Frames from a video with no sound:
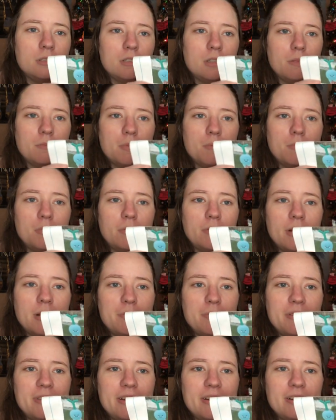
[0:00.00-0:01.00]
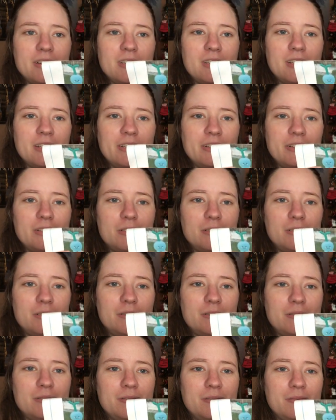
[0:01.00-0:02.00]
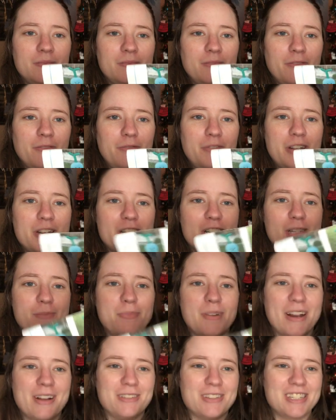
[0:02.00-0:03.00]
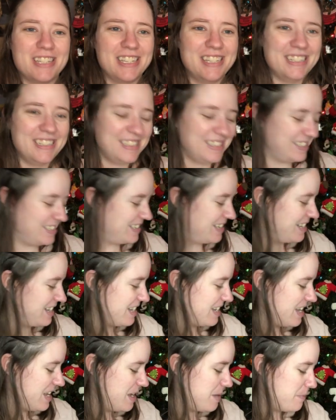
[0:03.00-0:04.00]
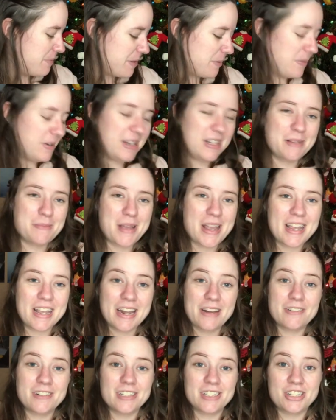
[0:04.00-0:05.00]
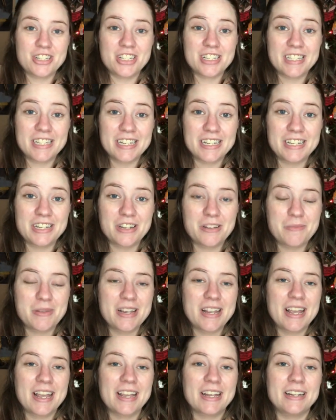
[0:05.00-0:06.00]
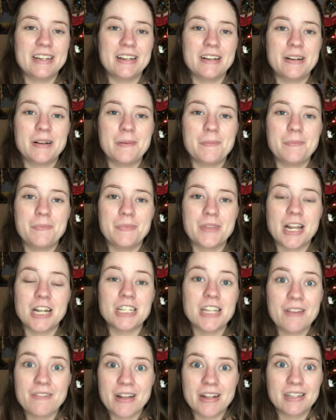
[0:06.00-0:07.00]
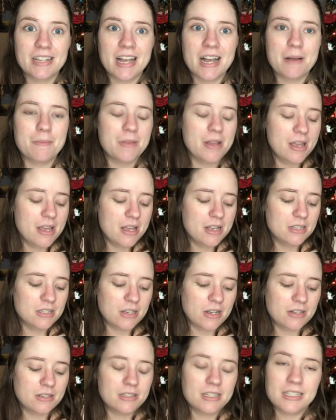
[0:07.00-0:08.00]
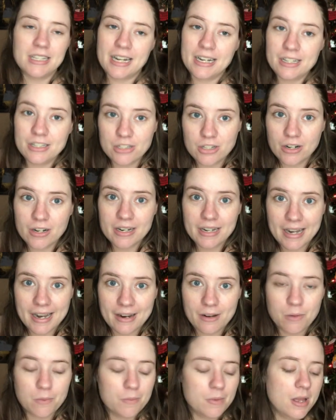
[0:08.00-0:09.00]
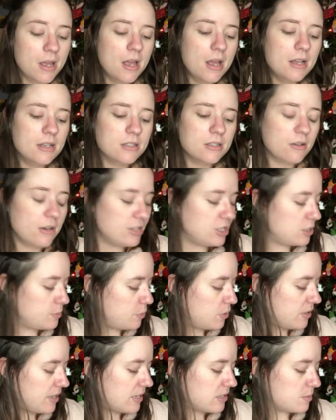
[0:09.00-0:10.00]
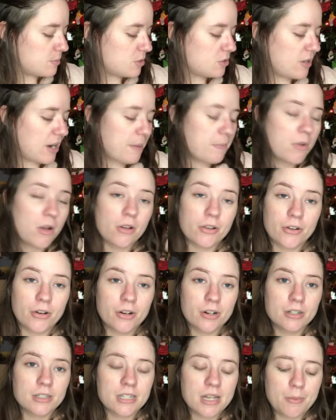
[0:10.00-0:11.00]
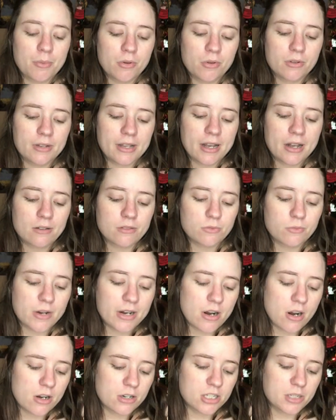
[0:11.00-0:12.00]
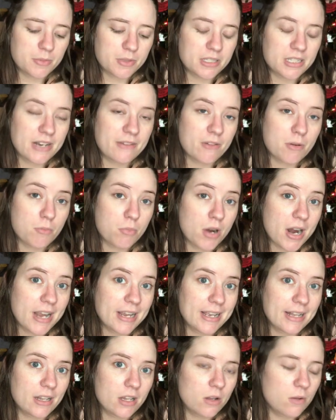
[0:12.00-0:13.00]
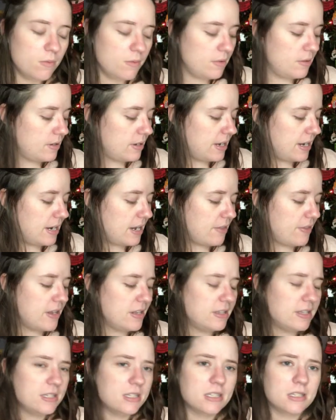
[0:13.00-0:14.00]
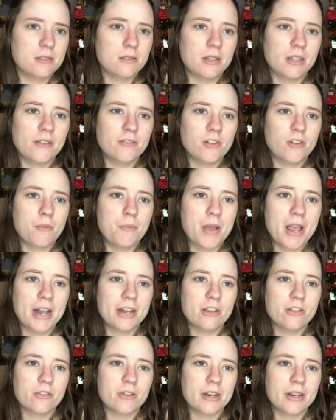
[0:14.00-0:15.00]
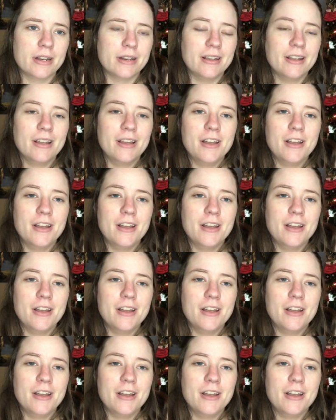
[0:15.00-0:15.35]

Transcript: it's gonna be blown out, but there's the little finished sprouts. But I wanted to make it ever since she sent it to me, and I just haven't had time, so I decided to start it now. So I just pulled out some scrap ball yarns. I pulled out Red Heart Super Saver bright yellow, and I think this is the leftover patty green